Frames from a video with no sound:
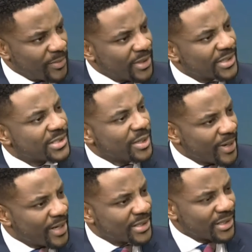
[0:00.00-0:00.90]
I mean, the
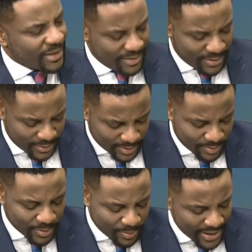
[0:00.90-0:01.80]
snippets and,
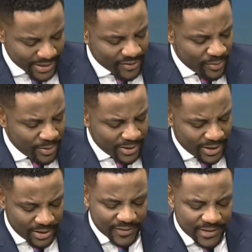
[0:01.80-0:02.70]
the parts of the bill
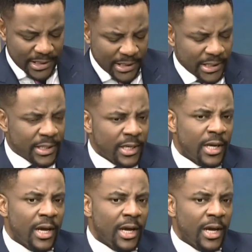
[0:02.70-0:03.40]
that you've seen,